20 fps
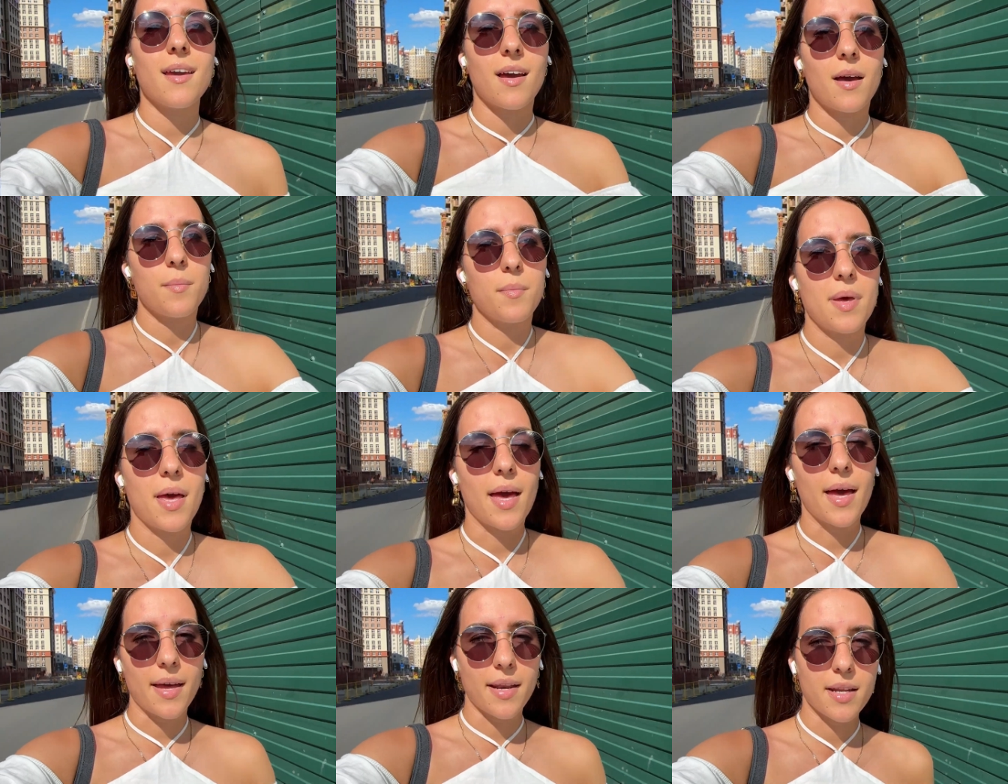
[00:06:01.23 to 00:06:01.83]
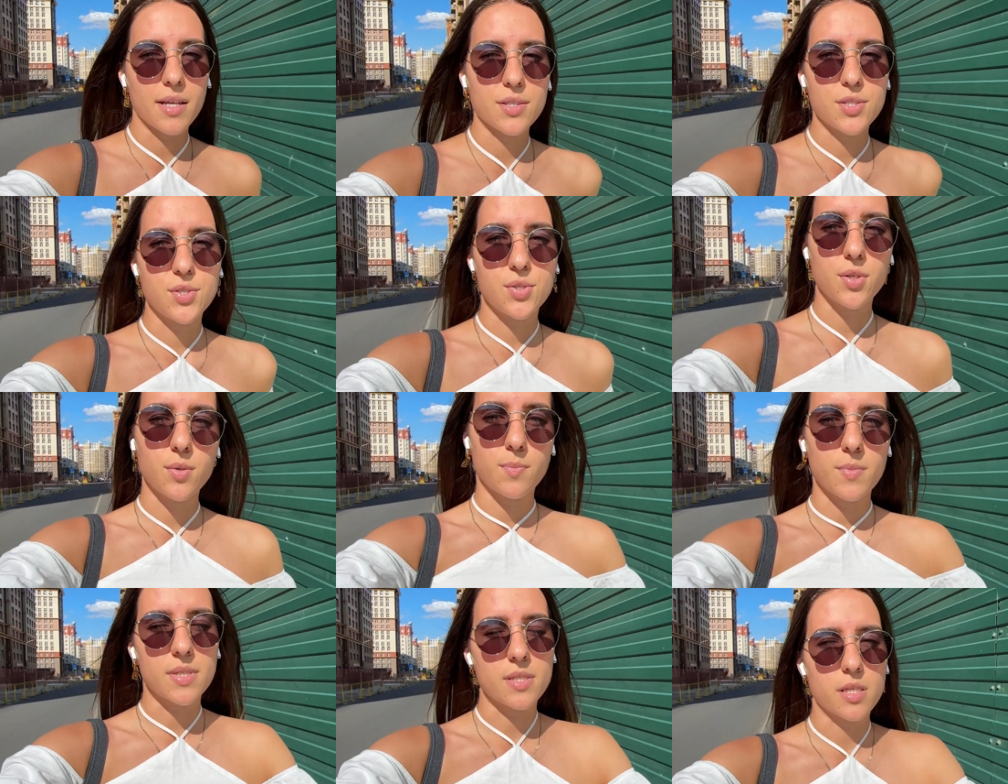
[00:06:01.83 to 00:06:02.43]
am heading
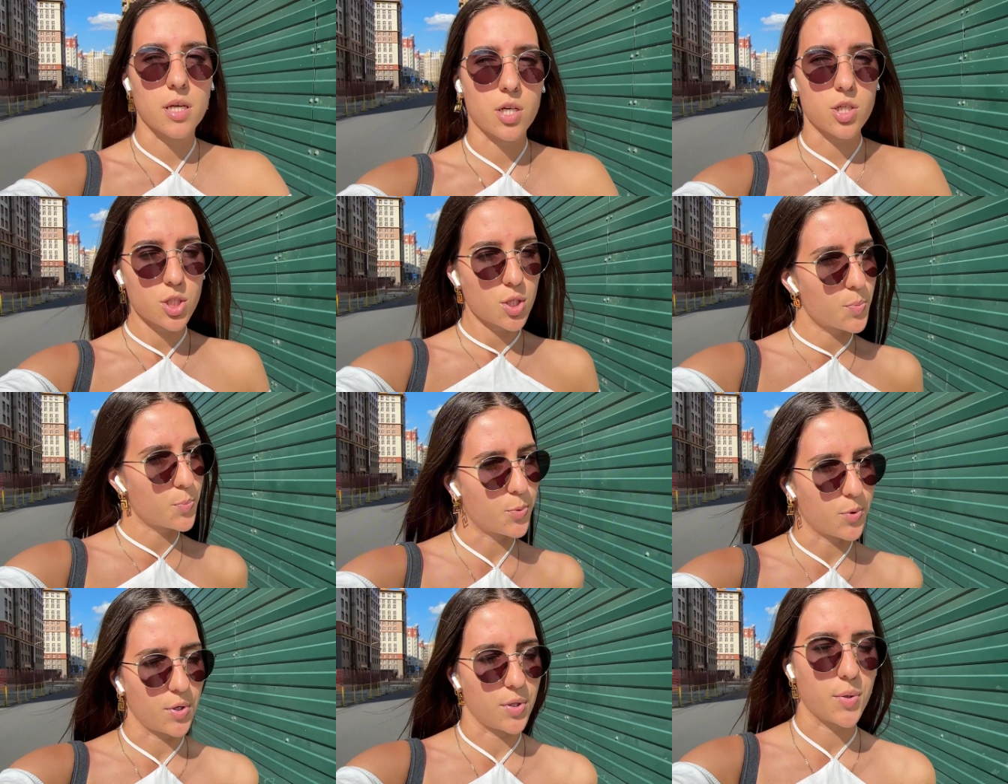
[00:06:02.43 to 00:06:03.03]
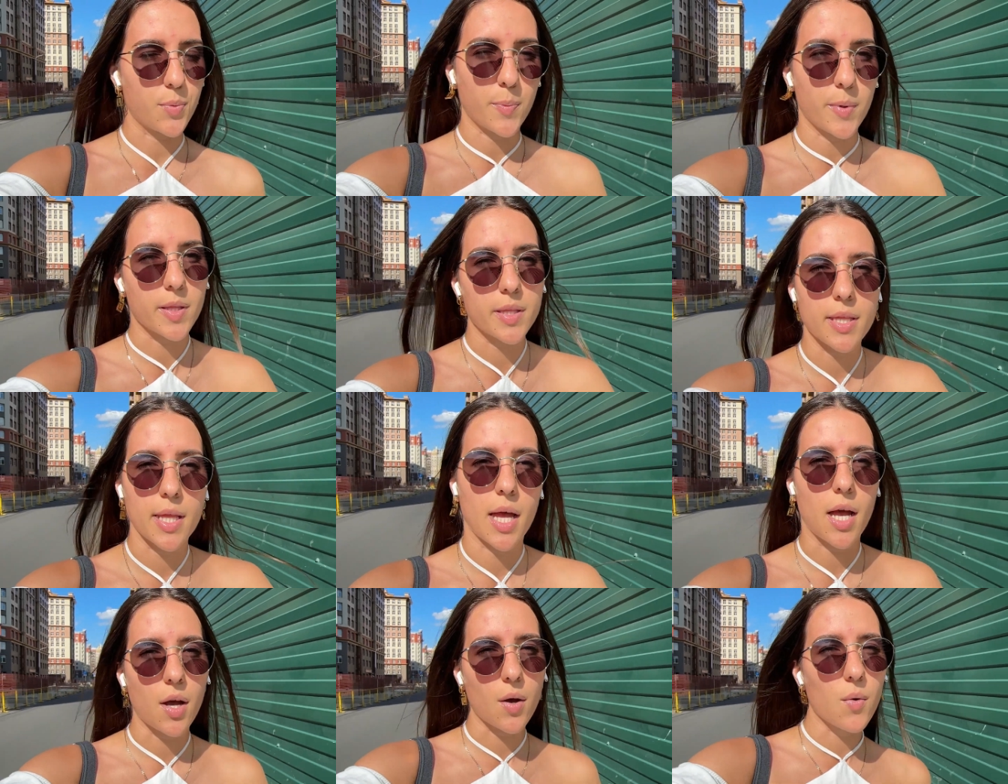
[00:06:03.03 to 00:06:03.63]
to a massage appointment
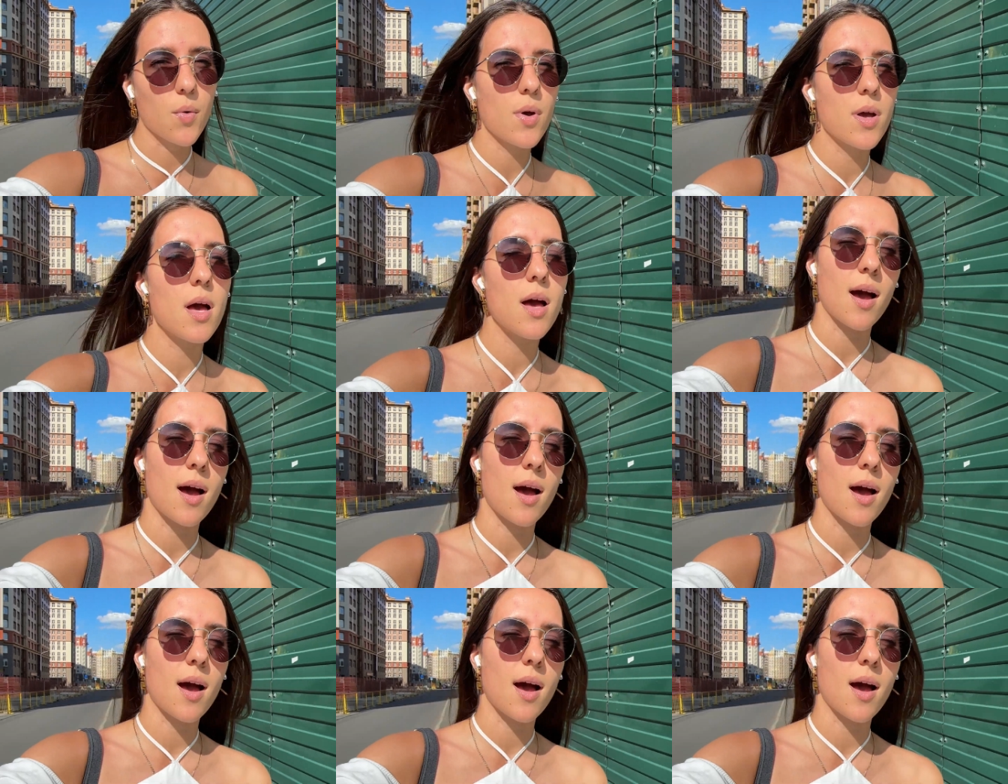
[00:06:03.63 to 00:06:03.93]
now.